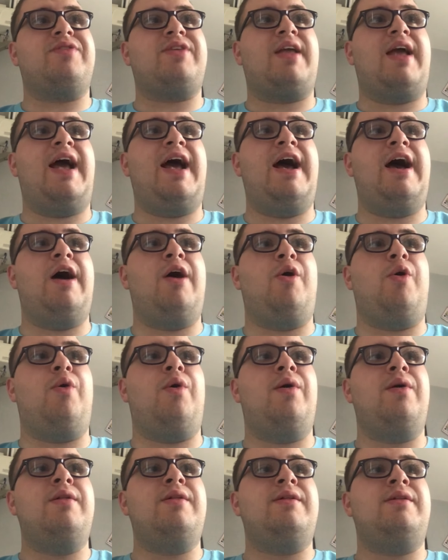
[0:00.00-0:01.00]

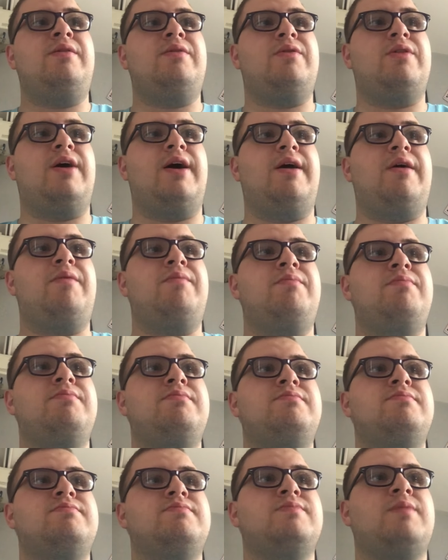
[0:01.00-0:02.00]
how like
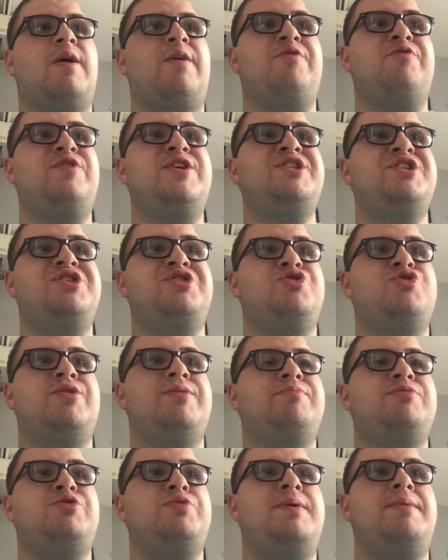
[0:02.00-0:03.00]
a fishing trip
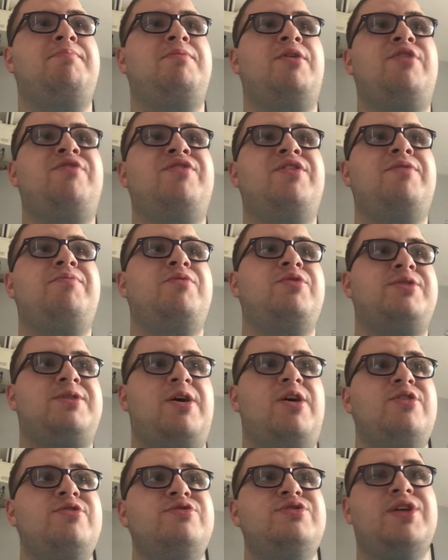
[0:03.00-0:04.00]
between both of them would
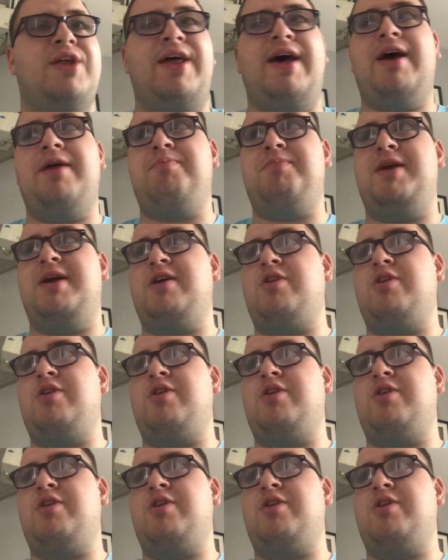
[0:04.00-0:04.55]
go, so that would be a